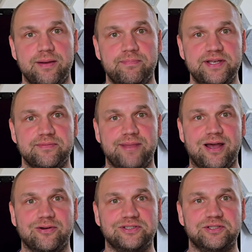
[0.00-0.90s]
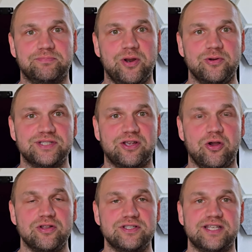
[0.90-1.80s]
a bit about the pros and
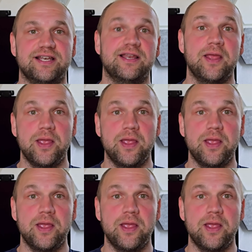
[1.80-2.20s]
cons and